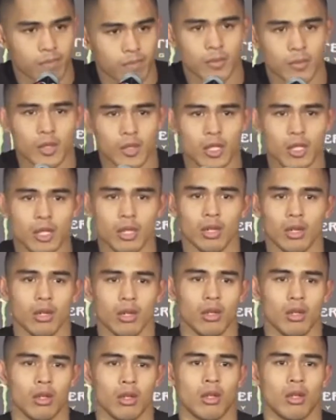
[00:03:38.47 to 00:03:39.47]
Hey Kai,
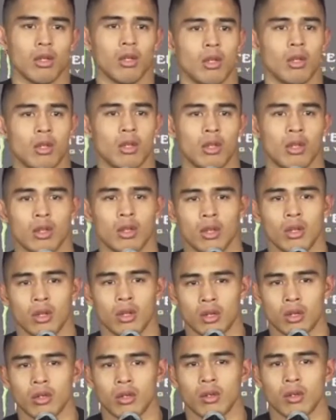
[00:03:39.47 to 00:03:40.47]
great performance. You know,
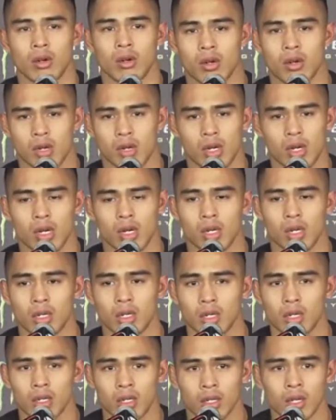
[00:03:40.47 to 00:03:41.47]
you came
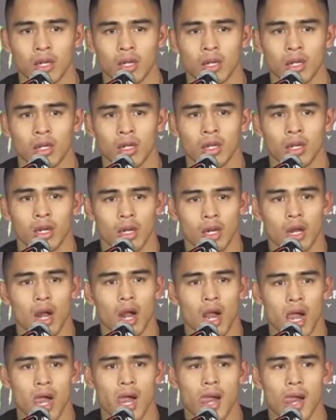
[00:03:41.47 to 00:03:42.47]
back to Bellator. You,
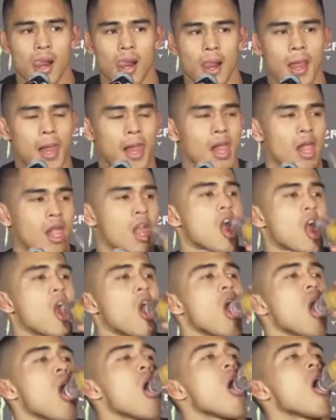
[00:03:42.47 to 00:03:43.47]
you know, you, you
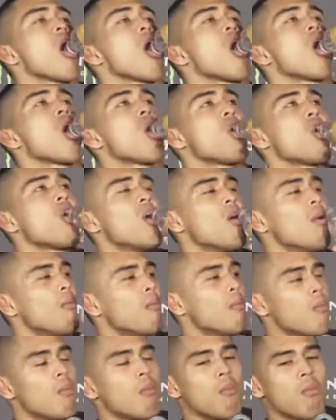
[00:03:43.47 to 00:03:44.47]
announced yourself back.
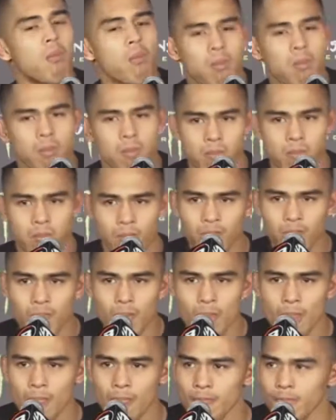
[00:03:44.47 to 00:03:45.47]
You know, you were
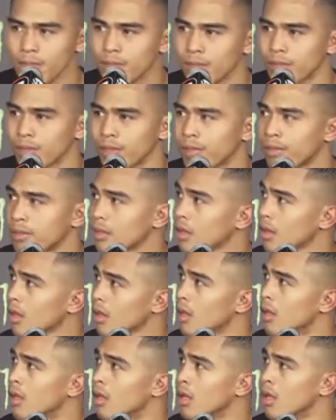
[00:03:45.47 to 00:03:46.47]
throwing a lot of those
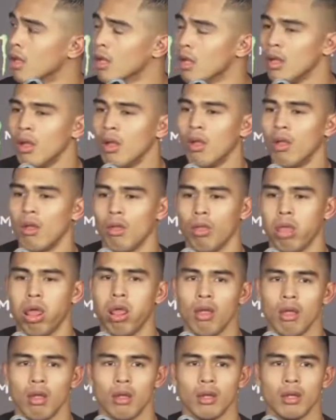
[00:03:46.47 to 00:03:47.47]
leg kicks to the
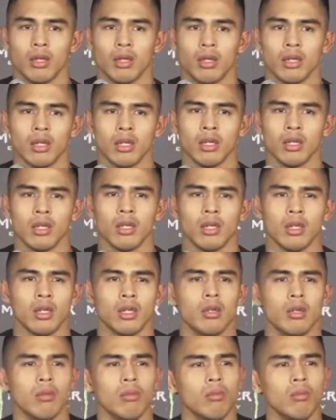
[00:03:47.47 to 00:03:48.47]
body. You know, were those part of
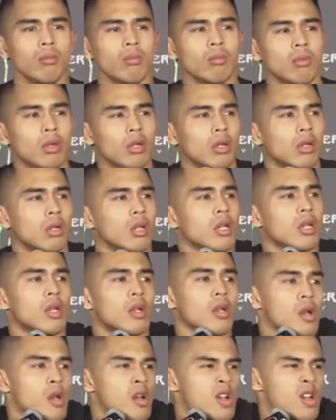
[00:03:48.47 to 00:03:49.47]
the game plan? You know,
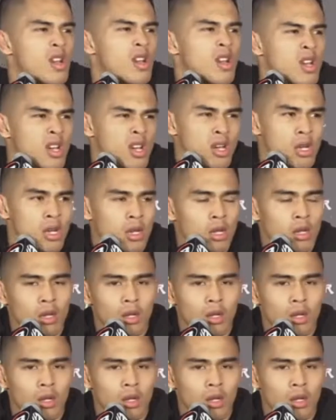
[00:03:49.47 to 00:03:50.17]
trying to establish that.